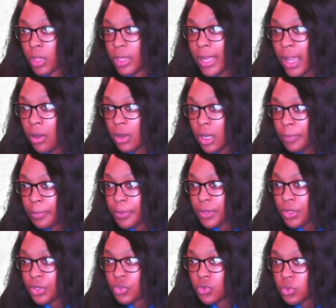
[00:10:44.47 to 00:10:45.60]
Now up
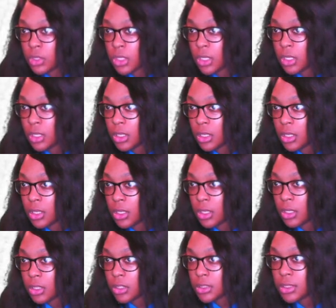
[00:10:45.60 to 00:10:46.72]
here you could
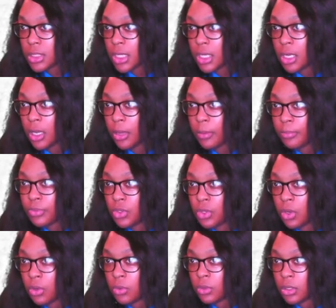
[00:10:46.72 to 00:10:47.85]
set up, you
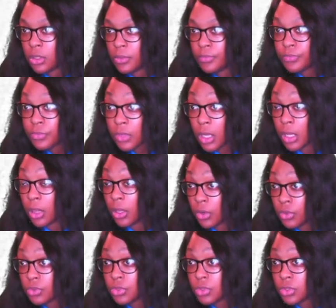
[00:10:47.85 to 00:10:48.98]
know, the
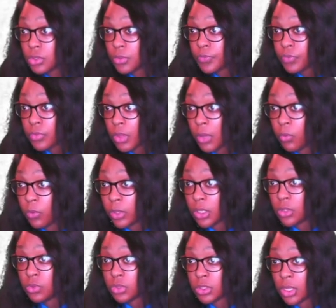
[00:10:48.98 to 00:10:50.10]
alerts when a
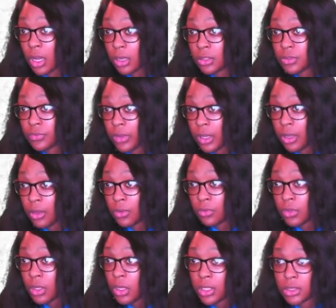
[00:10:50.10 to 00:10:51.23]
new stock is found
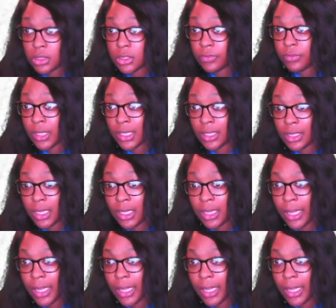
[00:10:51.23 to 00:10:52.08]
and stuff like that.